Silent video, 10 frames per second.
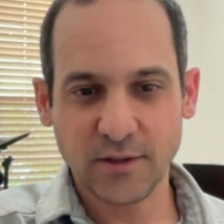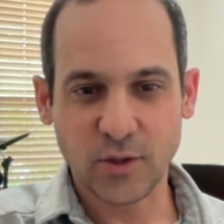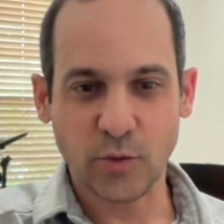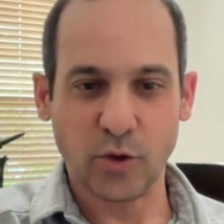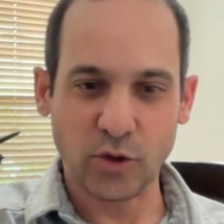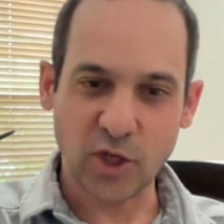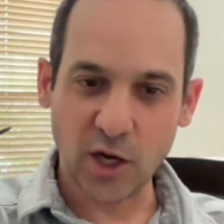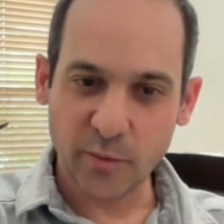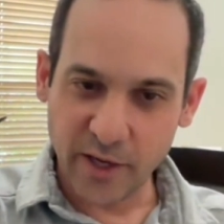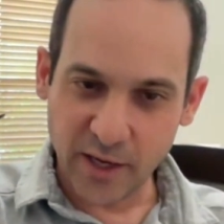So your
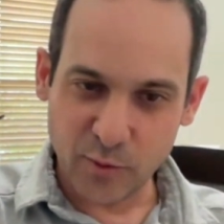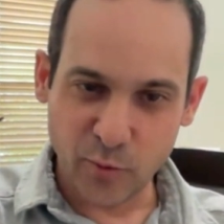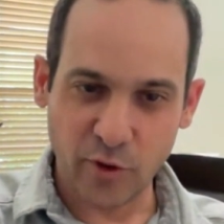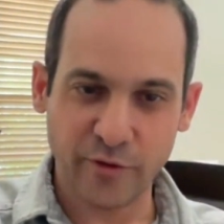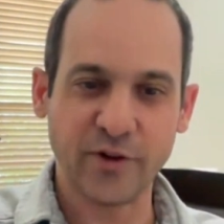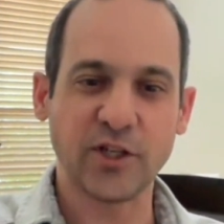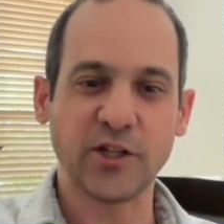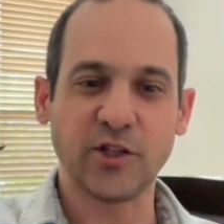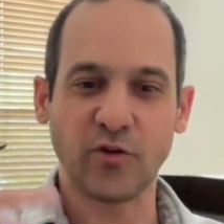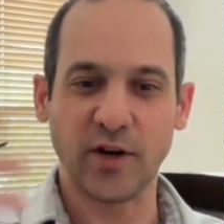SOC becomes more
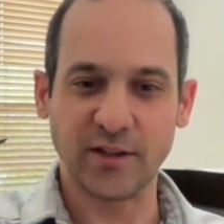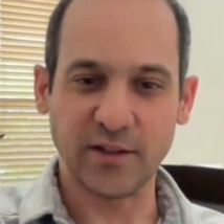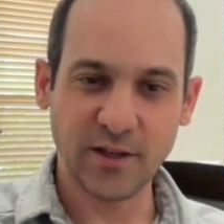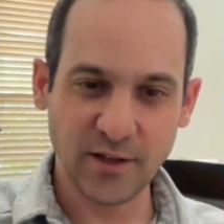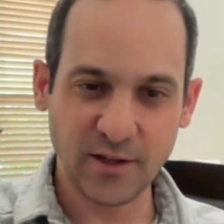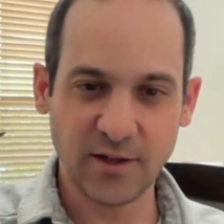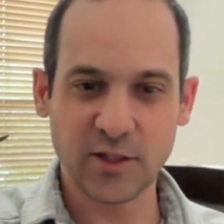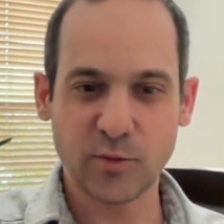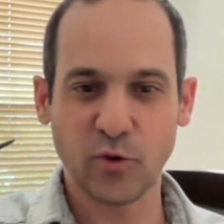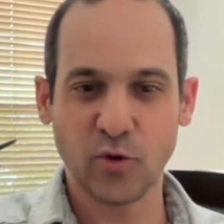efficient, your IT
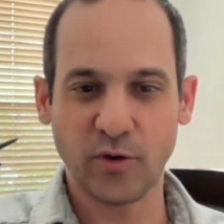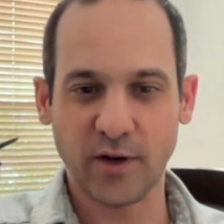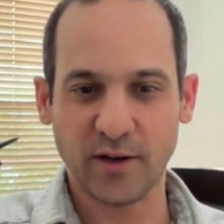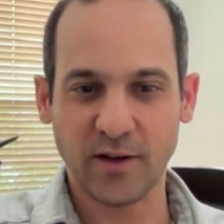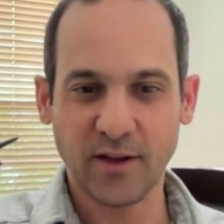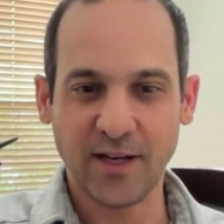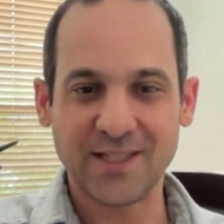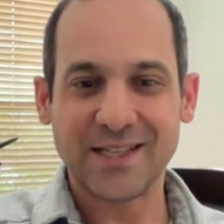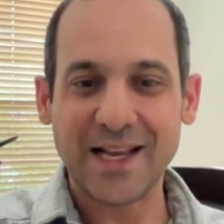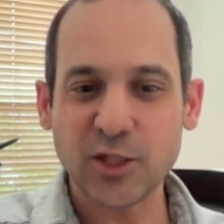is
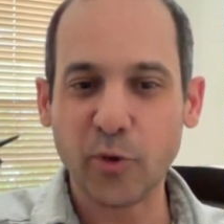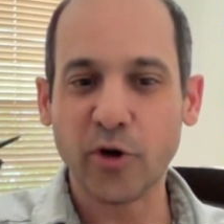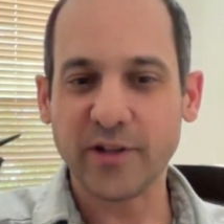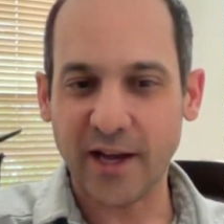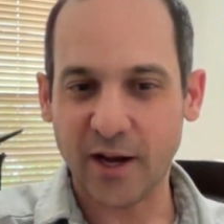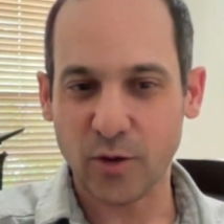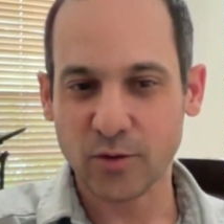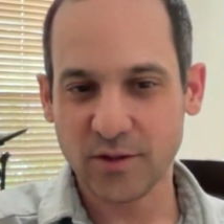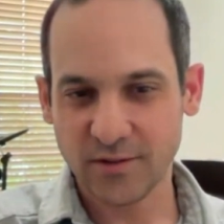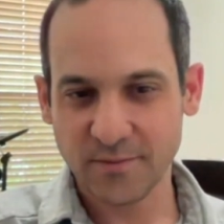less burnt
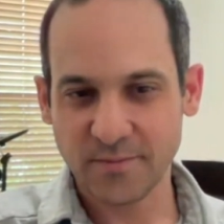out.